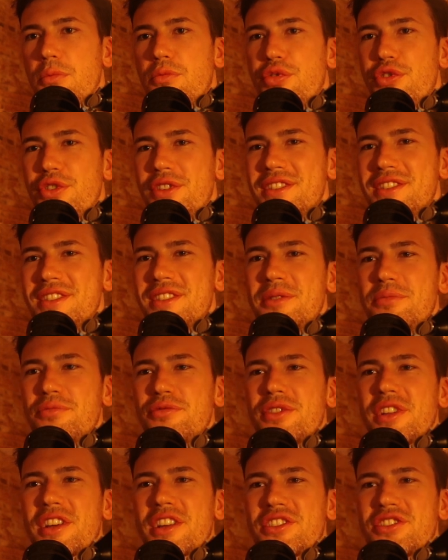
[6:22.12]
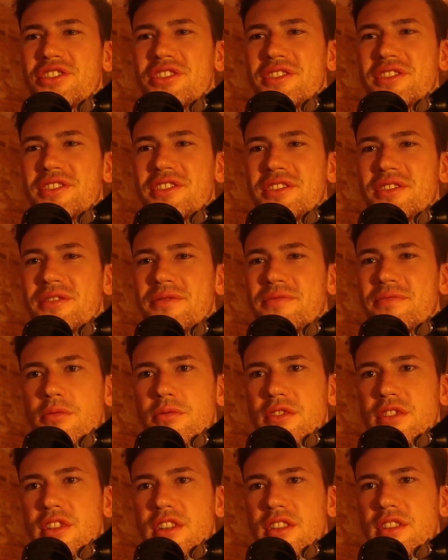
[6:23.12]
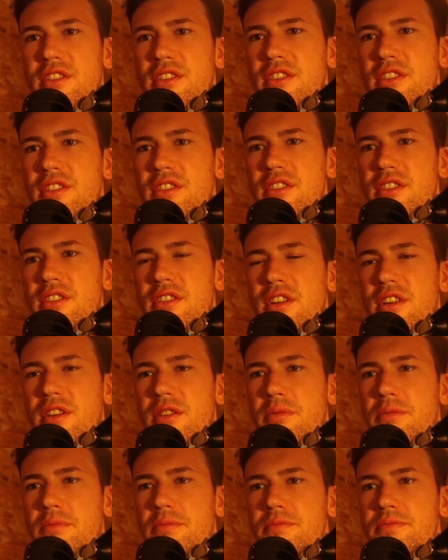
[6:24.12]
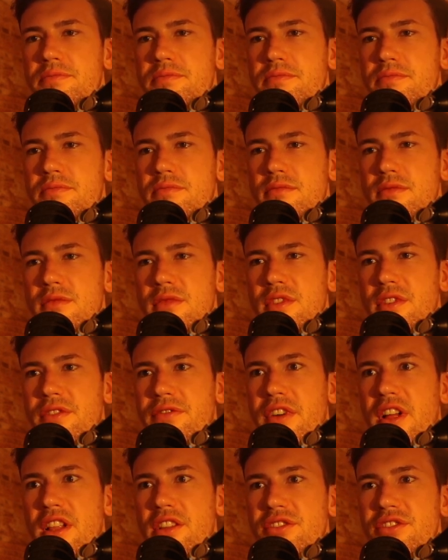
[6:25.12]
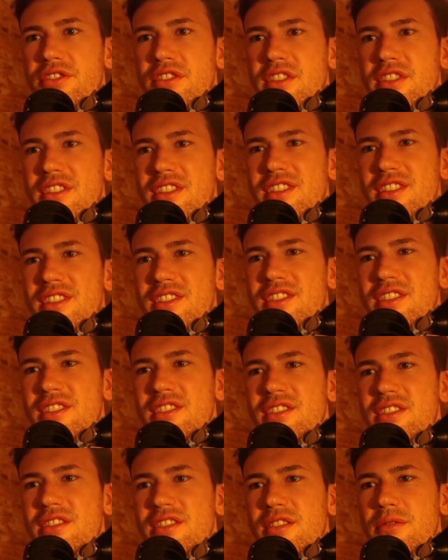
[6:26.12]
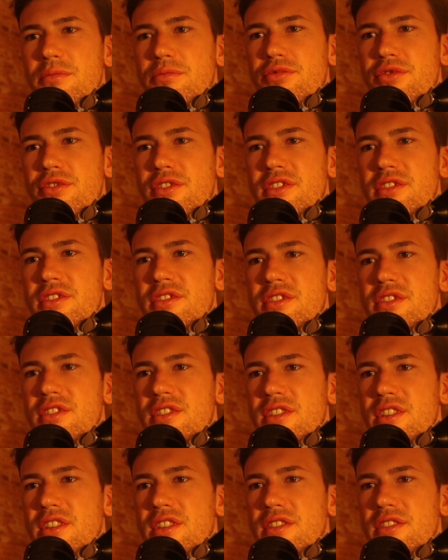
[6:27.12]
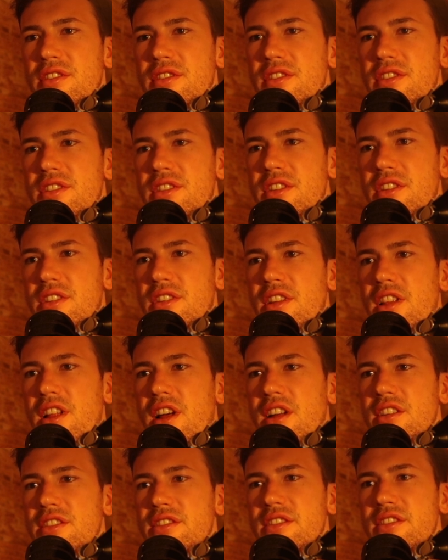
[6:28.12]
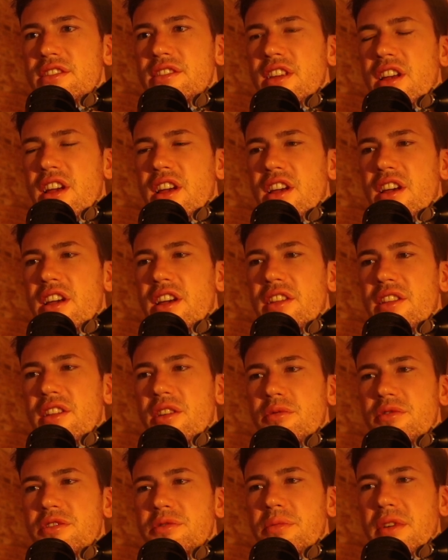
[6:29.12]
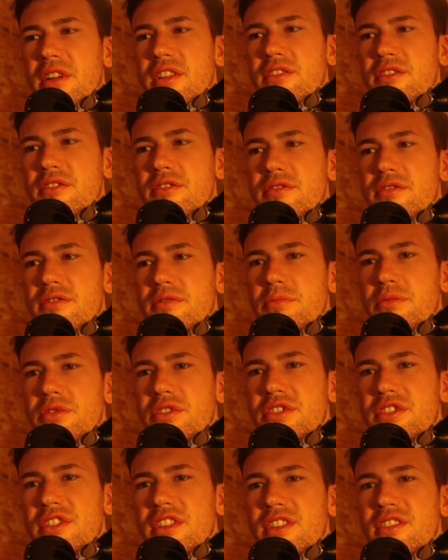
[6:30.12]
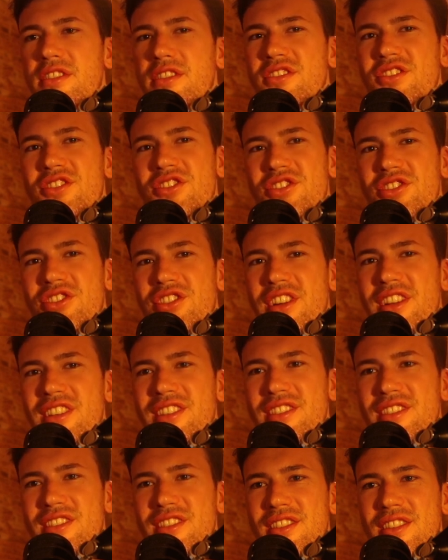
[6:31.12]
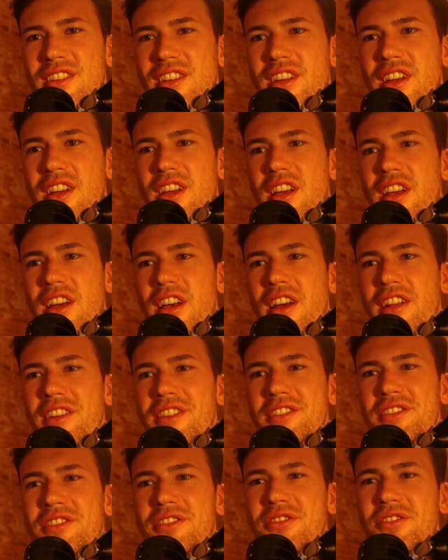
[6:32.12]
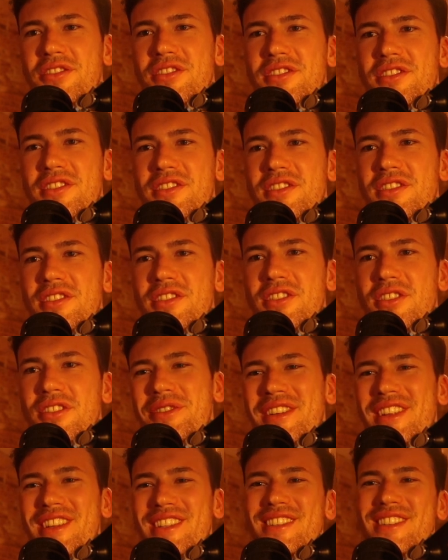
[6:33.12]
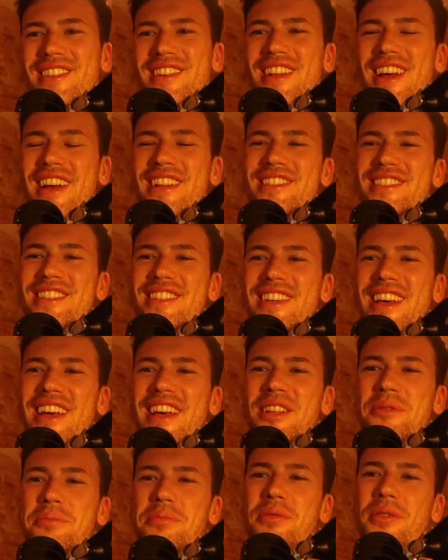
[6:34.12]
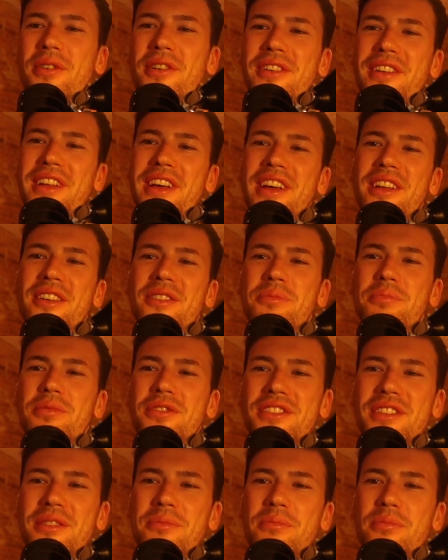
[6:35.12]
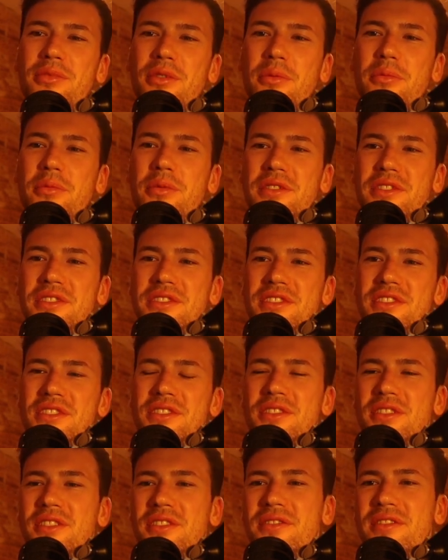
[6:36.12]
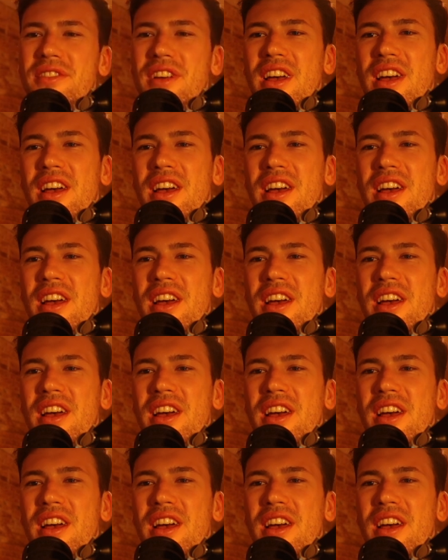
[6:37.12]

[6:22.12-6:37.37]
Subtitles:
print the predictions. Now we take the values and indices and print the classes and their respective percentage chance. And as you can see, it has a 98.8% probability of